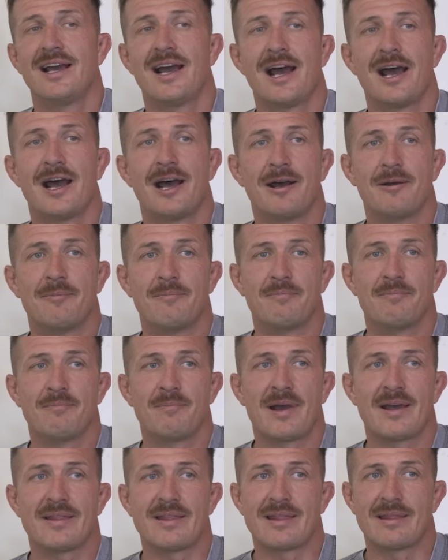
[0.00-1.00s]
And
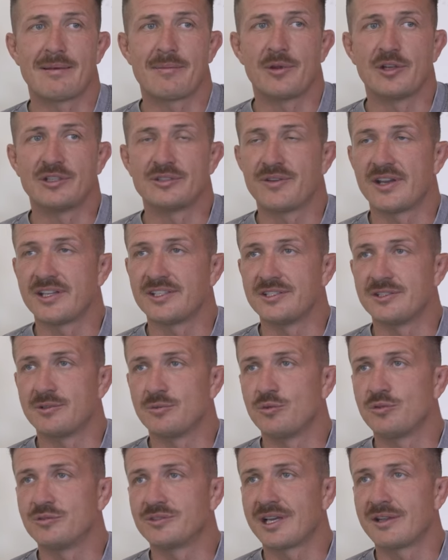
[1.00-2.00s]
then that motivation to
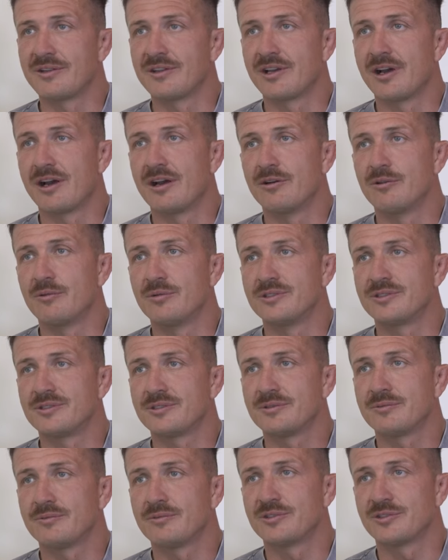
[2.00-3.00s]
walk down the aisle
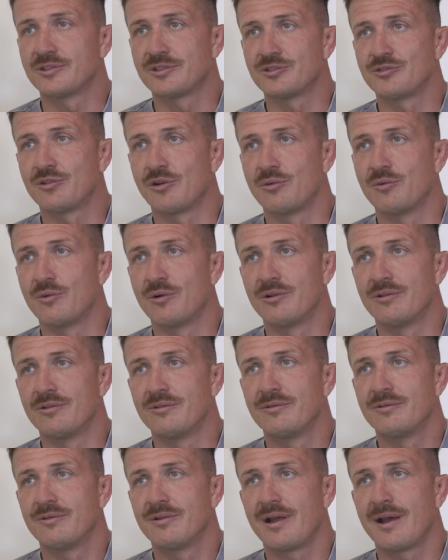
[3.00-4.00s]
was a strong one.
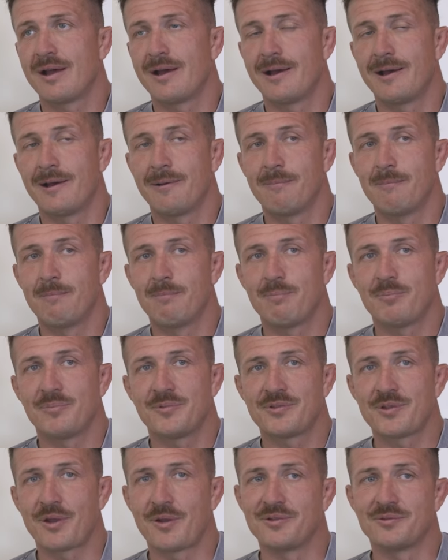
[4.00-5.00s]

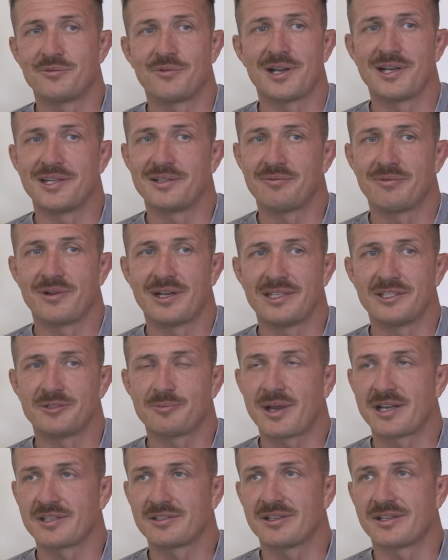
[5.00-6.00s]
So it was a really, really
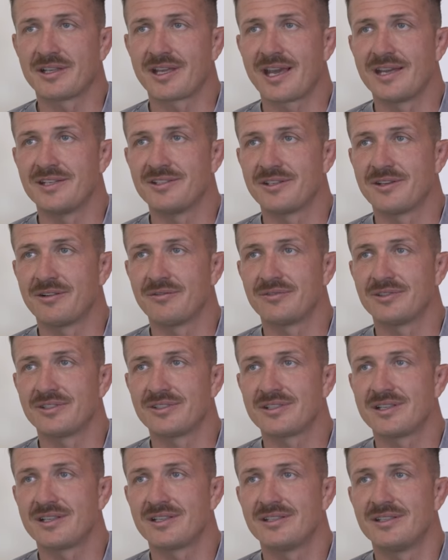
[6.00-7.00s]
special occasion,
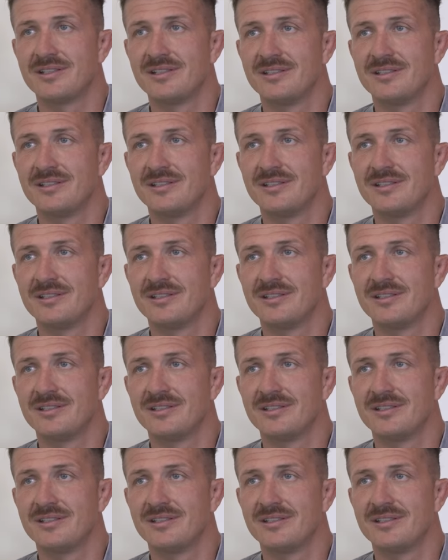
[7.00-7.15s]
obviously.